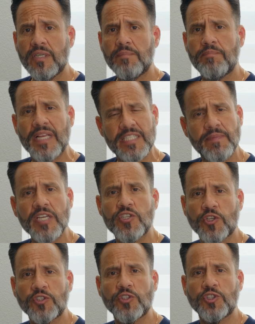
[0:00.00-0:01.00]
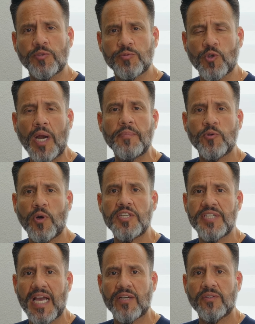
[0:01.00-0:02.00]
please make sure to subscribe to our
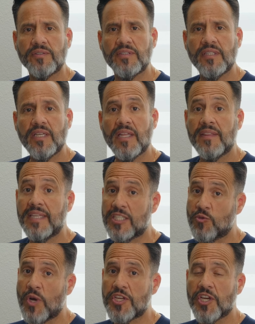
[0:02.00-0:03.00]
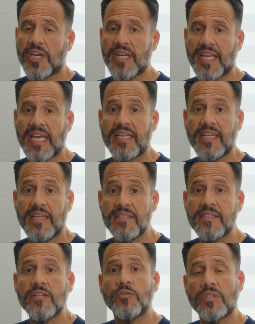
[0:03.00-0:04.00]
channel. This way you're gonna get
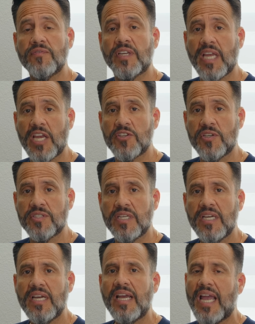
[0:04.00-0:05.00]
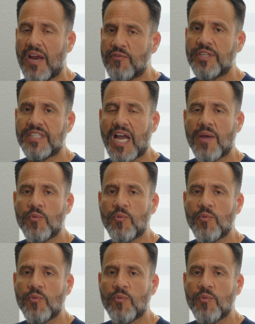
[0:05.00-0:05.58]
instant notifications every time